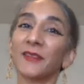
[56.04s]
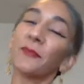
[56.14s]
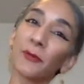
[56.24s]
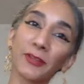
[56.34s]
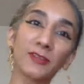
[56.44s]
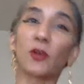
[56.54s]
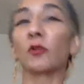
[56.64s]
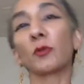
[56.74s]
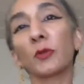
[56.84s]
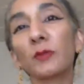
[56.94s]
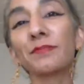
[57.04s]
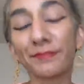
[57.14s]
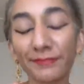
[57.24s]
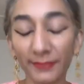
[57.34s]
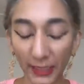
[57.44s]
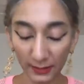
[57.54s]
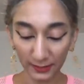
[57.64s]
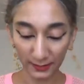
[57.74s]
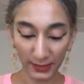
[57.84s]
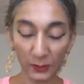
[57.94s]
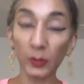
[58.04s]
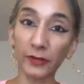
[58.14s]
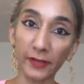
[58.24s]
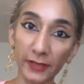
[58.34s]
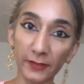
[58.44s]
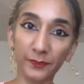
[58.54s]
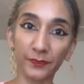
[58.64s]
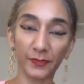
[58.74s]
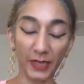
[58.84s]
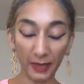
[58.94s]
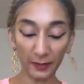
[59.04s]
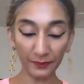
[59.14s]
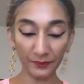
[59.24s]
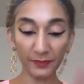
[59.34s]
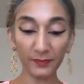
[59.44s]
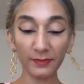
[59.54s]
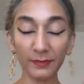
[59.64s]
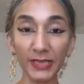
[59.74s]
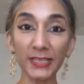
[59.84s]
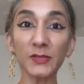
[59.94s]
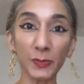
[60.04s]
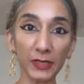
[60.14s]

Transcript: more than tolerable. It's worth it. But this